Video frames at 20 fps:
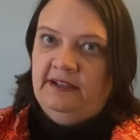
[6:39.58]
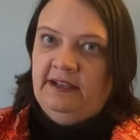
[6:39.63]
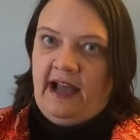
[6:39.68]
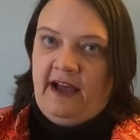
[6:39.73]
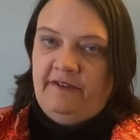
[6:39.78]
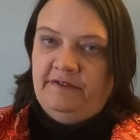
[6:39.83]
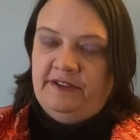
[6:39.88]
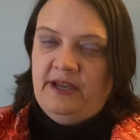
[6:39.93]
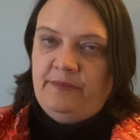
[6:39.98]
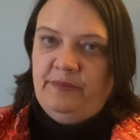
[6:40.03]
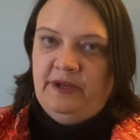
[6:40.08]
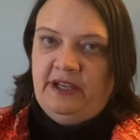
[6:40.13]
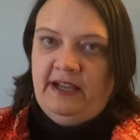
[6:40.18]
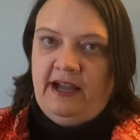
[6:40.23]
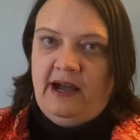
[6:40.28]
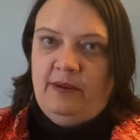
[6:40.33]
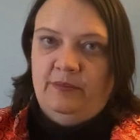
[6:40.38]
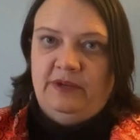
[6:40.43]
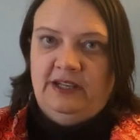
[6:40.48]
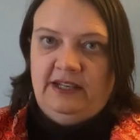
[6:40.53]
Have they
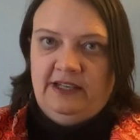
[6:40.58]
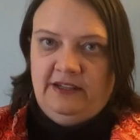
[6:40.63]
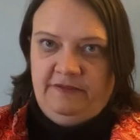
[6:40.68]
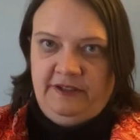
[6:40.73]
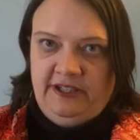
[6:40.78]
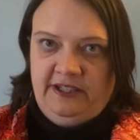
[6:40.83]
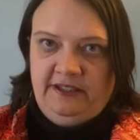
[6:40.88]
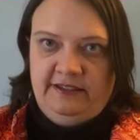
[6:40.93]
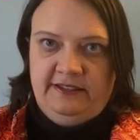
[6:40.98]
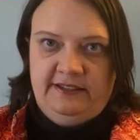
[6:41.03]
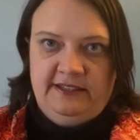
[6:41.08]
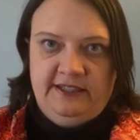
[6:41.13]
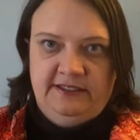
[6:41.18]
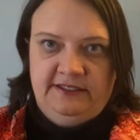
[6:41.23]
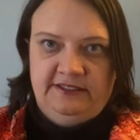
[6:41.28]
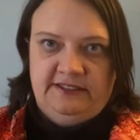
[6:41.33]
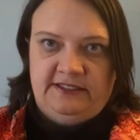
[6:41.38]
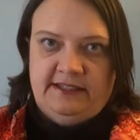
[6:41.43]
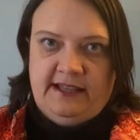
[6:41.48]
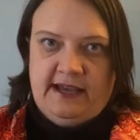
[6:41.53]
become living
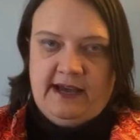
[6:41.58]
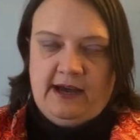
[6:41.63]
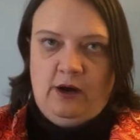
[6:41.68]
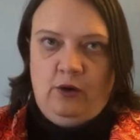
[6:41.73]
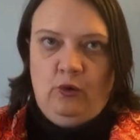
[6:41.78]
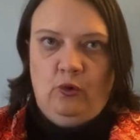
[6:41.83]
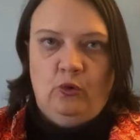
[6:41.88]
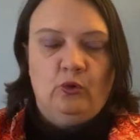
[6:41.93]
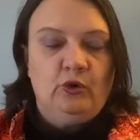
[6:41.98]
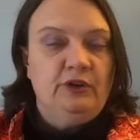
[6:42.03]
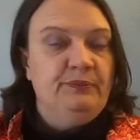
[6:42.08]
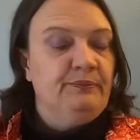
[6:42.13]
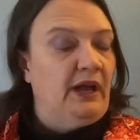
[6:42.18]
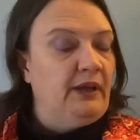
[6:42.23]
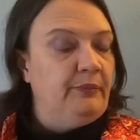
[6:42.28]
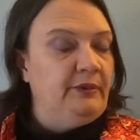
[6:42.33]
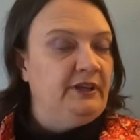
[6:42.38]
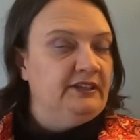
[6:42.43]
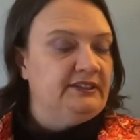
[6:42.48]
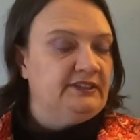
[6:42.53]
things now? Or
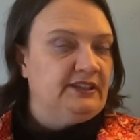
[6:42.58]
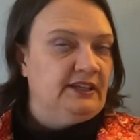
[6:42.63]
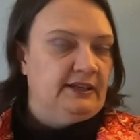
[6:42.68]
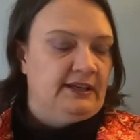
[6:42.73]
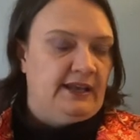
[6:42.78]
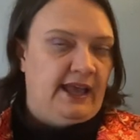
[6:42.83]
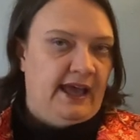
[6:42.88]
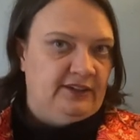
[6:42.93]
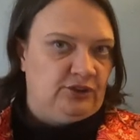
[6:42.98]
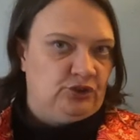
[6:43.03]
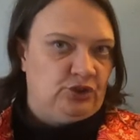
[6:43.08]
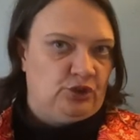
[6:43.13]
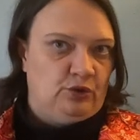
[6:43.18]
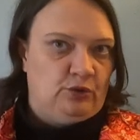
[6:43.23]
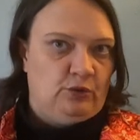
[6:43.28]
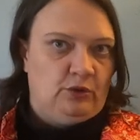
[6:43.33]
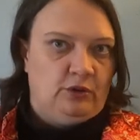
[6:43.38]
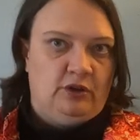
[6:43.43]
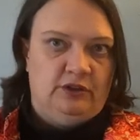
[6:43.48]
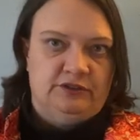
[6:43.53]
maybe it's a
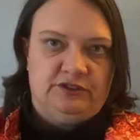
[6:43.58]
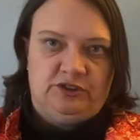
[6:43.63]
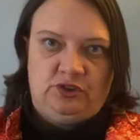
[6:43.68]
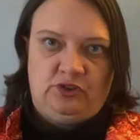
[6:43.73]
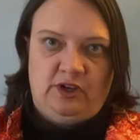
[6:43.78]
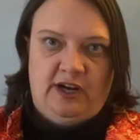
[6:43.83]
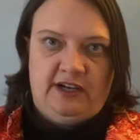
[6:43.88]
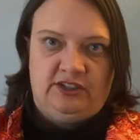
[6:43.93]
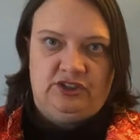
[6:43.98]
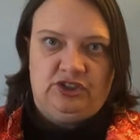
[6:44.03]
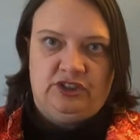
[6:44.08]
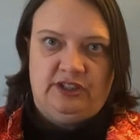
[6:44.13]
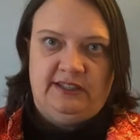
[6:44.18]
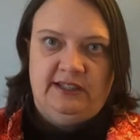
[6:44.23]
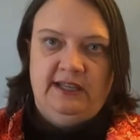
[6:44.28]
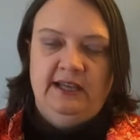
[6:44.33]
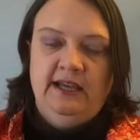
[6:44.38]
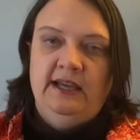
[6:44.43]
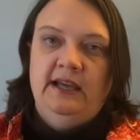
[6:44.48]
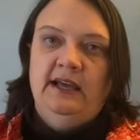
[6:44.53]
natural construction.
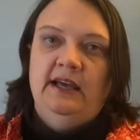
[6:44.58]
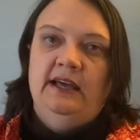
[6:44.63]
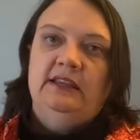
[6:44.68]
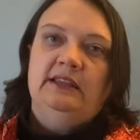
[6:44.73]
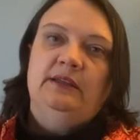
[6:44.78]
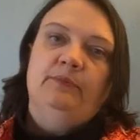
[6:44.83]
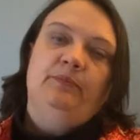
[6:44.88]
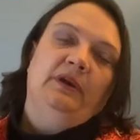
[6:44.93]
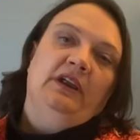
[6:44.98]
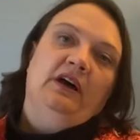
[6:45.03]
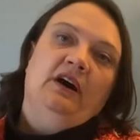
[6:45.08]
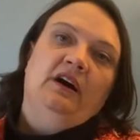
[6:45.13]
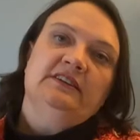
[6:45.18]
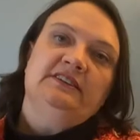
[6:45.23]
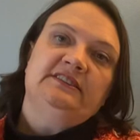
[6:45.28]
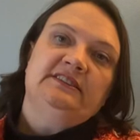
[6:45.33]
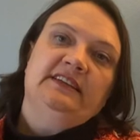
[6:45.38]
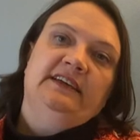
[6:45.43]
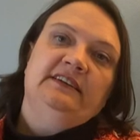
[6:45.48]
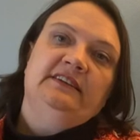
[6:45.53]
The
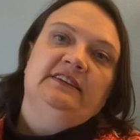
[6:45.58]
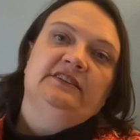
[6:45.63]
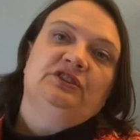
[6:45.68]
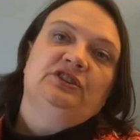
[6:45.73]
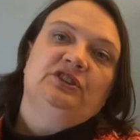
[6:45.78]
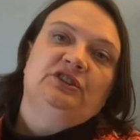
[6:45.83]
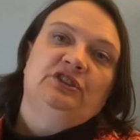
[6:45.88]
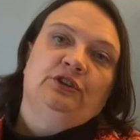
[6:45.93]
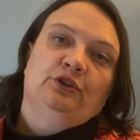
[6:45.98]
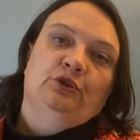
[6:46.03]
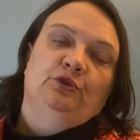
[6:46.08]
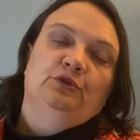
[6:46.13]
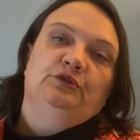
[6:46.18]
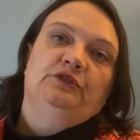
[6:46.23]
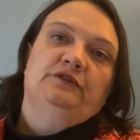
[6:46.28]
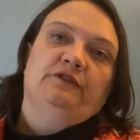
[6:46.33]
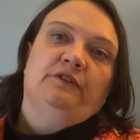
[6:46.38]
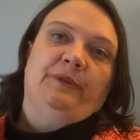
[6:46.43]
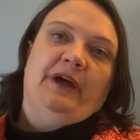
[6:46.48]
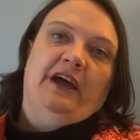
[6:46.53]
blast-ended
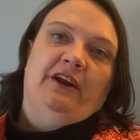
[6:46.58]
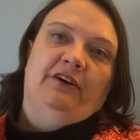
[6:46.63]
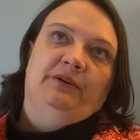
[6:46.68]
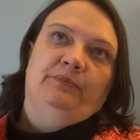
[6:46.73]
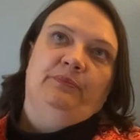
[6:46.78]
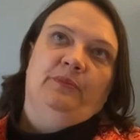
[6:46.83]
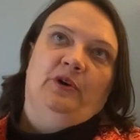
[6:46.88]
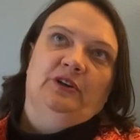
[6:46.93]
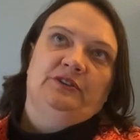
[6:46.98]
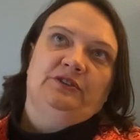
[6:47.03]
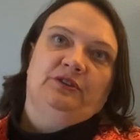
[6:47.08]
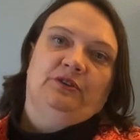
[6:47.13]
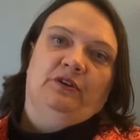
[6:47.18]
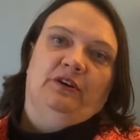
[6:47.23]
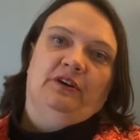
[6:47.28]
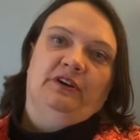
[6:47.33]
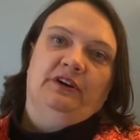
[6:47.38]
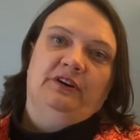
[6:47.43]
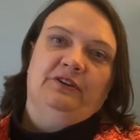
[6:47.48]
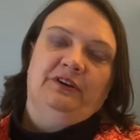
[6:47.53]
scroots from Harry Potter
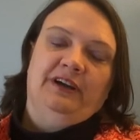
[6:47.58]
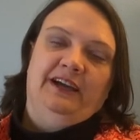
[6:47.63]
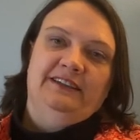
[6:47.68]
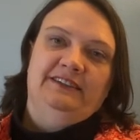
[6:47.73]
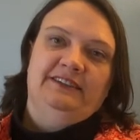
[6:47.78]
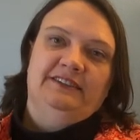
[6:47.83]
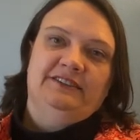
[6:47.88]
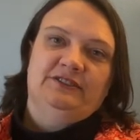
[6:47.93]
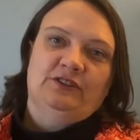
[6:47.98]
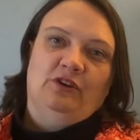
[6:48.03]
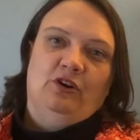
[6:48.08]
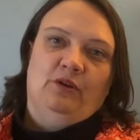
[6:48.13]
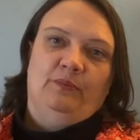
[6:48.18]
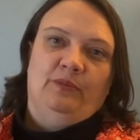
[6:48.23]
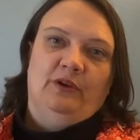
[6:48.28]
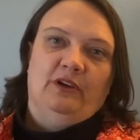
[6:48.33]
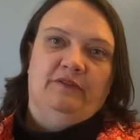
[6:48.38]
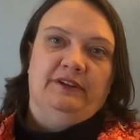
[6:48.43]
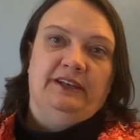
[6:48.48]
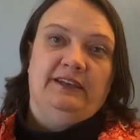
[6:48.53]
are a great
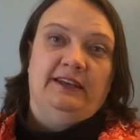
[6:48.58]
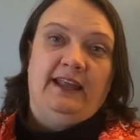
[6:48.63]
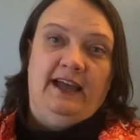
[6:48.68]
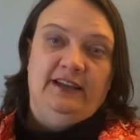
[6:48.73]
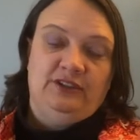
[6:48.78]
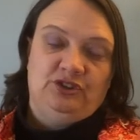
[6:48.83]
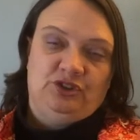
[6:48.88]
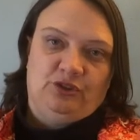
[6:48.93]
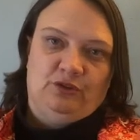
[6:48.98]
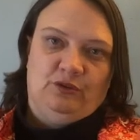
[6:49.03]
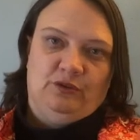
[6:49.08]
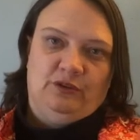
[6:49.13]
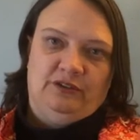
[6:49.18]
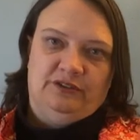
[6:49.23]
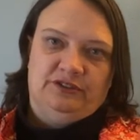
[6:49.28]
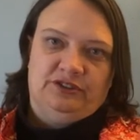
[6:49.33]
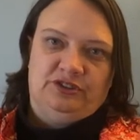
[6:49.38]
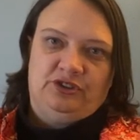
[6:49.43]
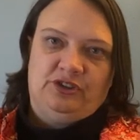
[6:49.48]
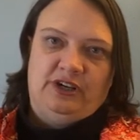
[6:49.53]
example of a natural
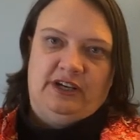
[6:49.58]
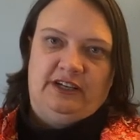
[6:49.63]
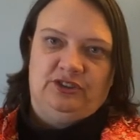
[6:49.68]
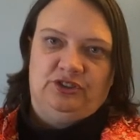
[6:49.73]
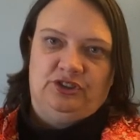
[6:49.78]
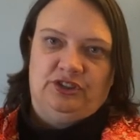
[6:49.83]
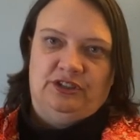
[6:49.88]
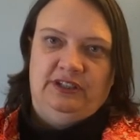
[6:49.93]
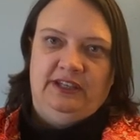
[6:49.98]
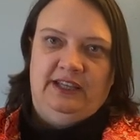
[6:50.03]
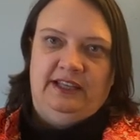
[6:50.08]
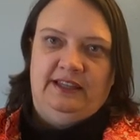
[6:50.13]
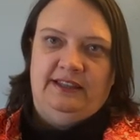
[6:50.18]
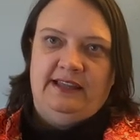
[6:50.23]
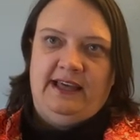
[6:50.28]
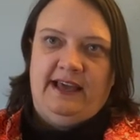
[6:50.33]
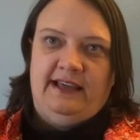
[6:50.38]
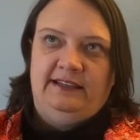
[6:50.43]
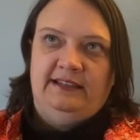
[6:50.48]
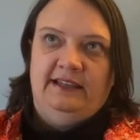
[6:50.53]
construction in
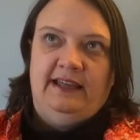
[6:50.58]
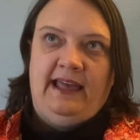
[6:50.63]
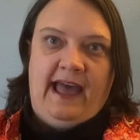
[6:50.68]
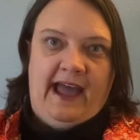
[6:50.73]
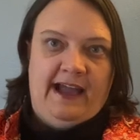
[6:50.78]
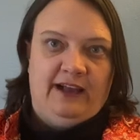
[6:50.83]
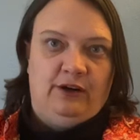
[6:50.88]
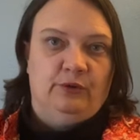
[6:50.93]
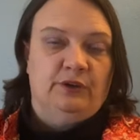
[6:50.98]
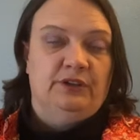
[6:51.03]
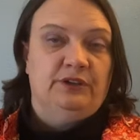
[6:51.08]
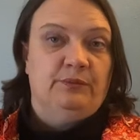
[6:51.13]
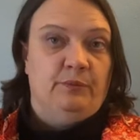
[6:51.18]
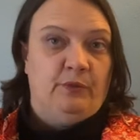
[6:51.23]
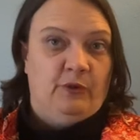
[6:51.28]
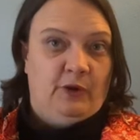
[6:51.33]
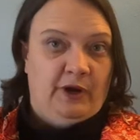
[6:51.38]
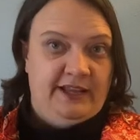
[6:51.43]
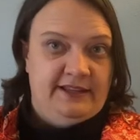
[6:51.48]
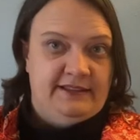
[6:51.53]
that Hagrid
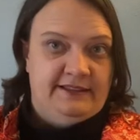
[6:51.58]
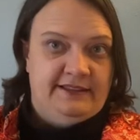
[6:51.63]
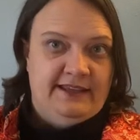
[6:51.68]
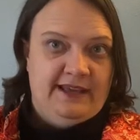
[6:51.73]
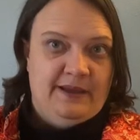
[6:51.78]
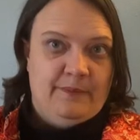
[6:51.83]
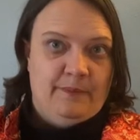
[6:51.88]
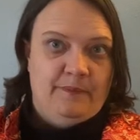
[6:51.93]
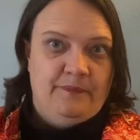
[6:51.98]
bred them.